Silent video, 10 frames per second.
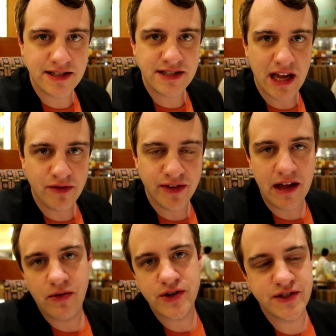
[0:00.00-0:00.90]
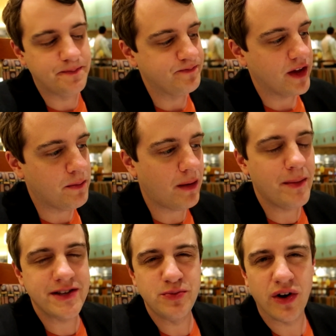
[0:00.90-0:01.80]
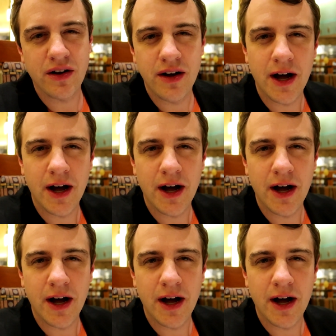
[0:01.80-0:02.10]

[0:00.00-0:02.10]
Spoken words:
set of flavors. Probably meant to more